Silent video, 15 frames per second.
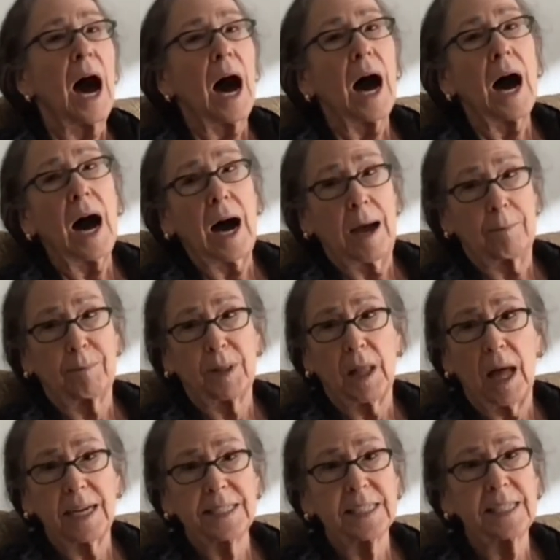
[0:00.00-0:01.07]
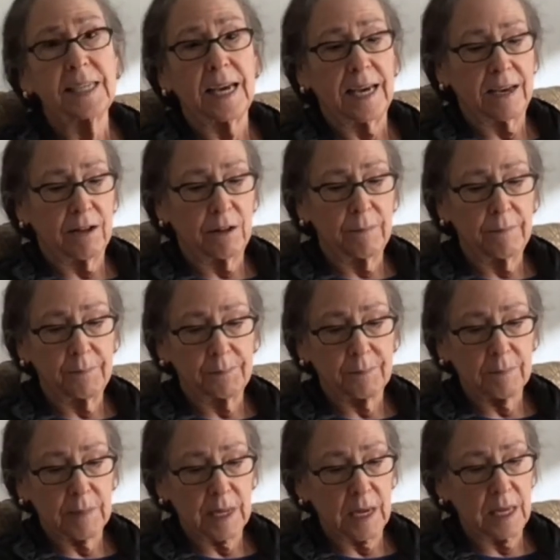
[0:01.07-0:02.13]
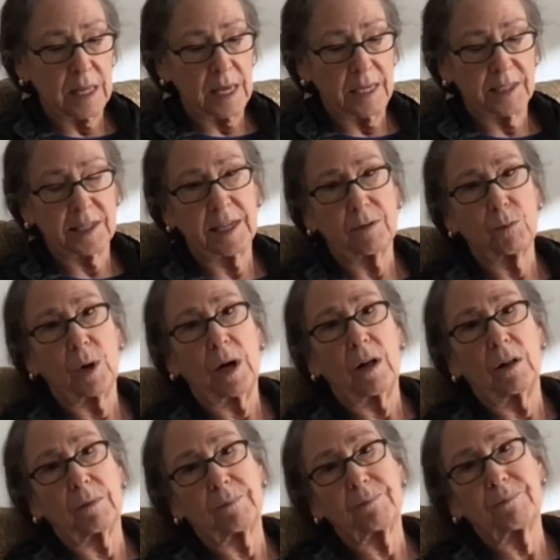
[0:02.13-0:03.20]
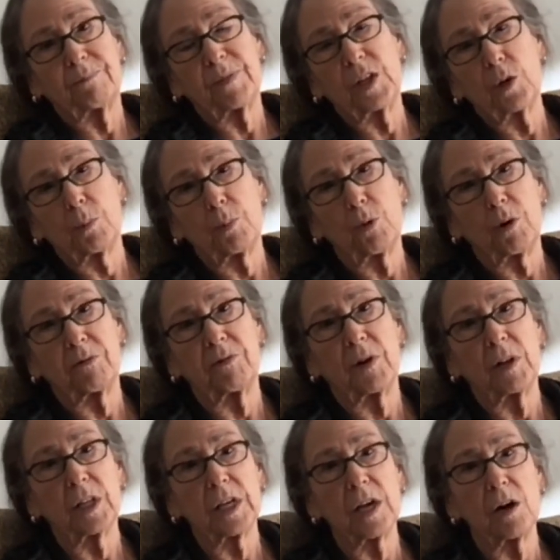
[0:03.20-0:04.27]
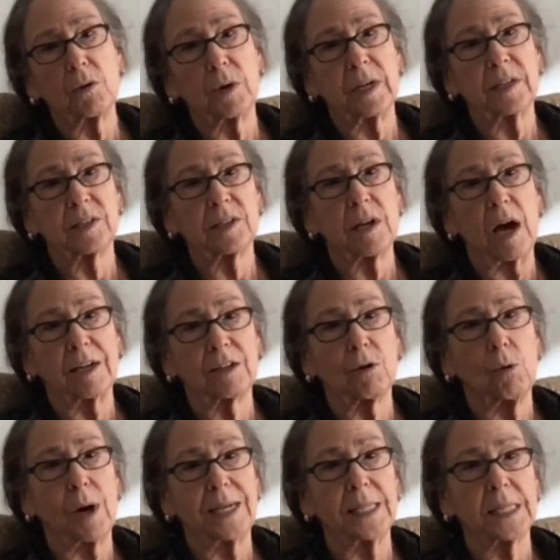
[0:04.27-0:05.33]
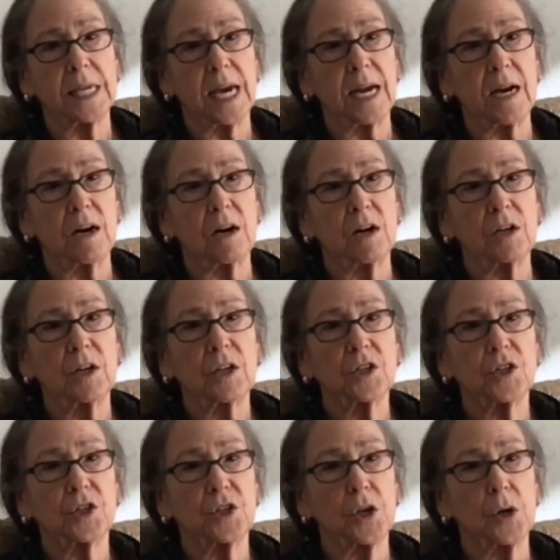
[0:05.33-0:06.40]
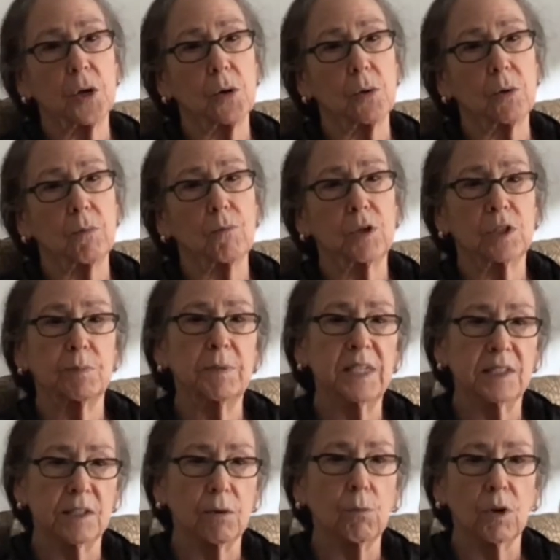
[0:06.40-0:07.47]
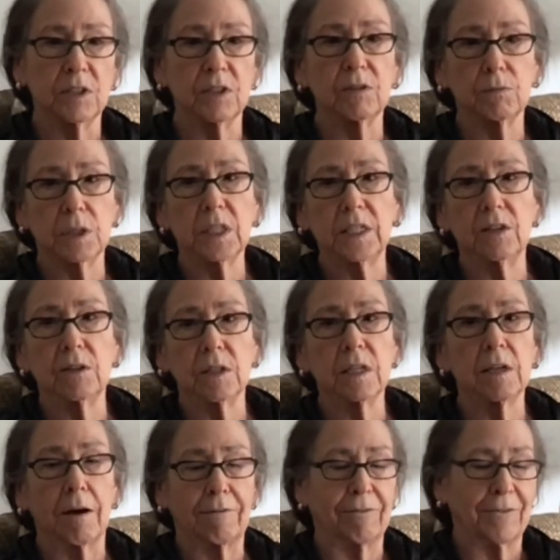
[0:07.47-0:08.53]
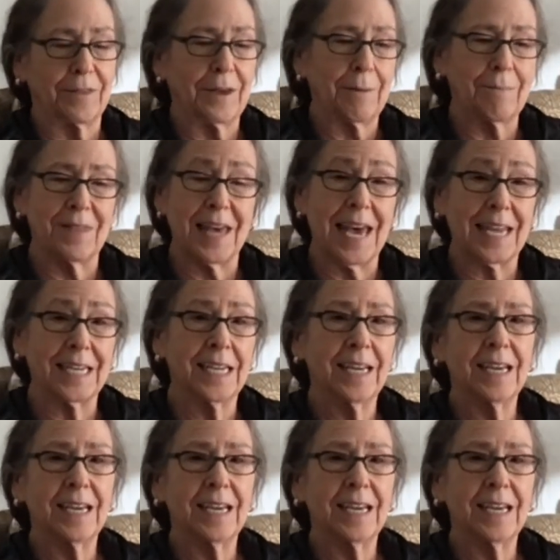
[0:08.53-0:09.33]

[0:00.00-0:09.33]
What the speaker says: I applied to Yale. They said, well, your portfolio is not quite there, so, which means it wasn't really good enough for them then.